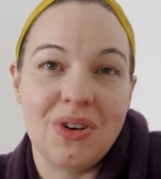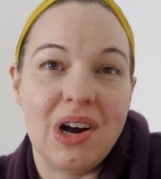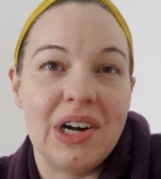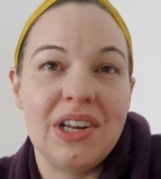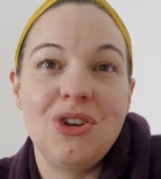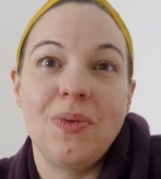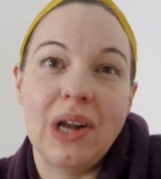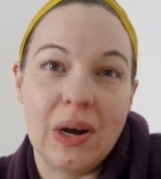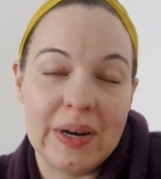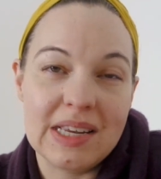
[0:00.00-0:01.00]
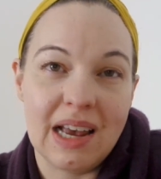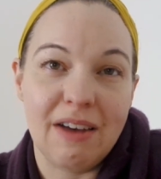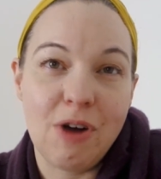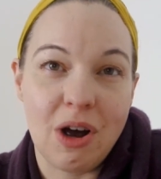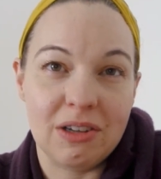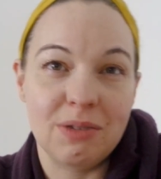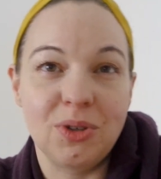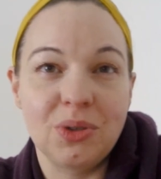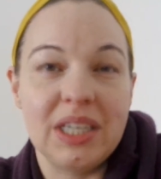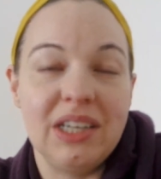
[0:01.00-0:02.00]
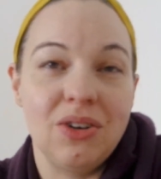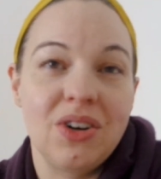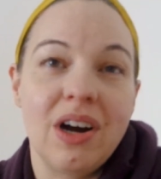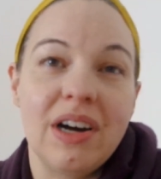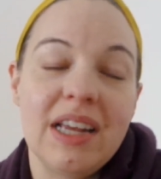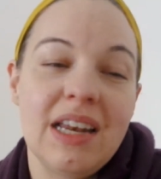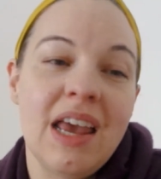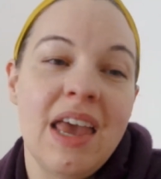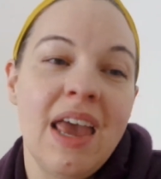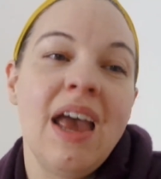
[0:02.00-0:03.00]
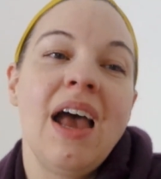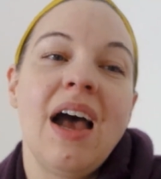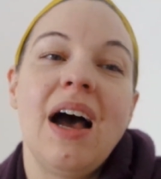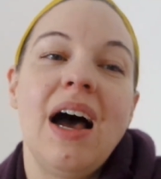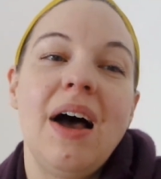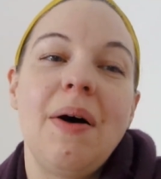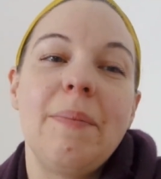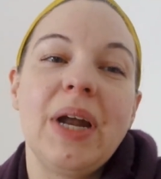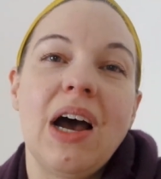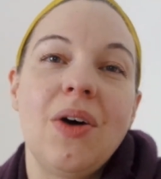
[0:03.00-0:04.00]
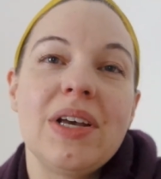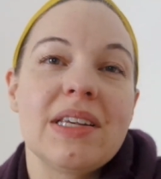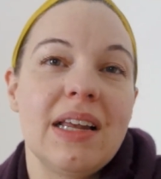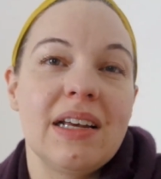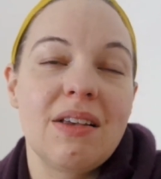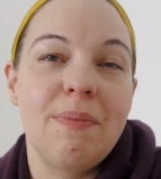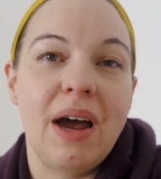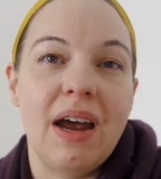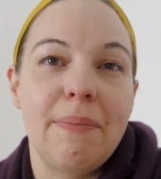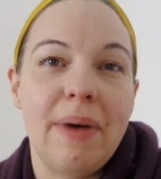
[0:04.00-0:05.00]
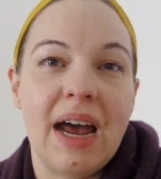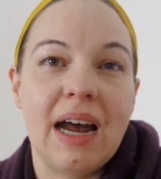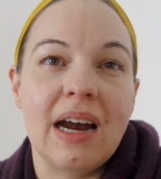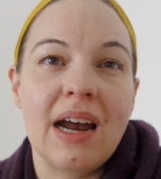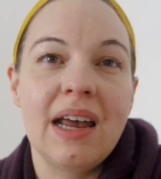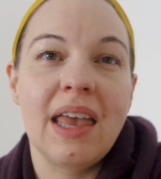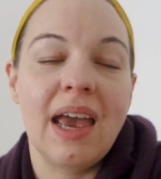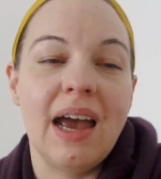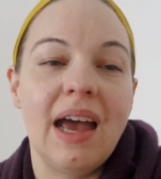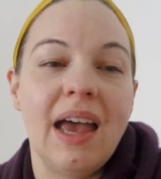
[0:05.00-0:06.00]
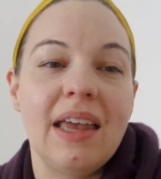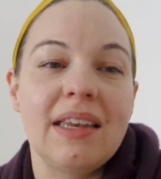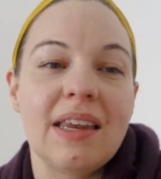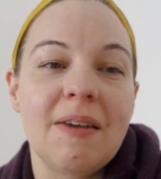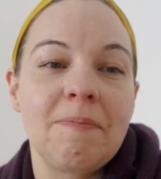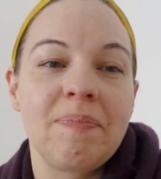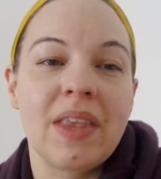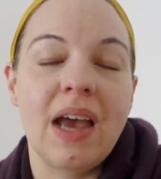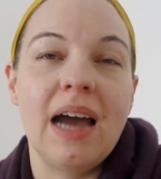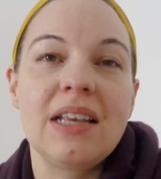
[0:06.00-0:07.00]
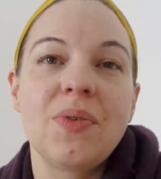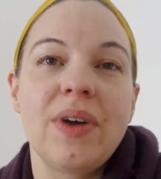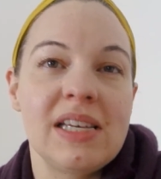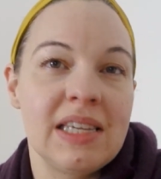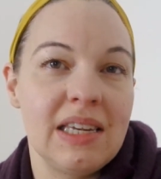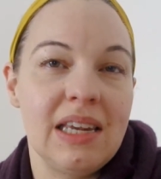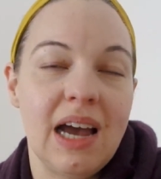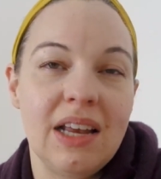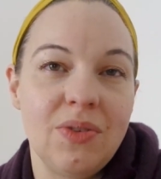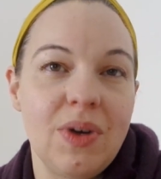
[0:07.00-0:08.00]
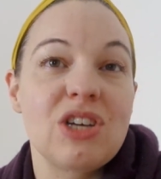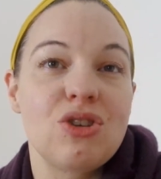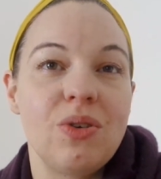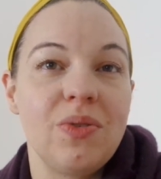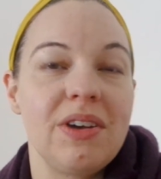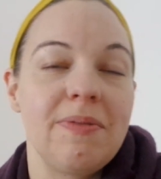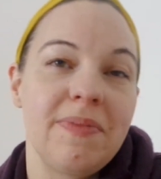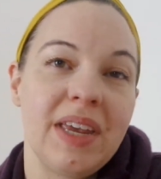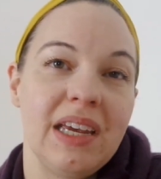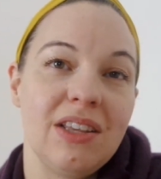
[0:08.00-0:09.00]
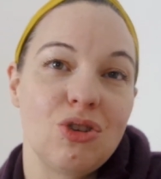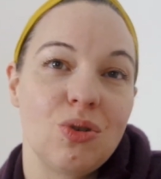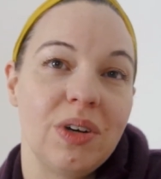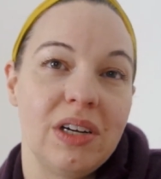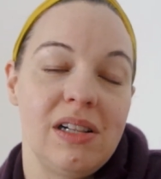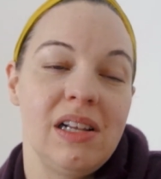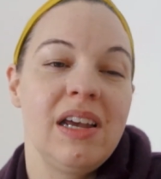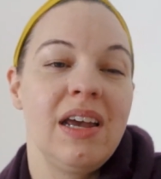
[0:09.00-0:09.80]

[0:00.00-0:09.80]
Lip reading: your garden, you will always have cosmos in your garden. But I always like to buy a pack and I direct sow them in the soil.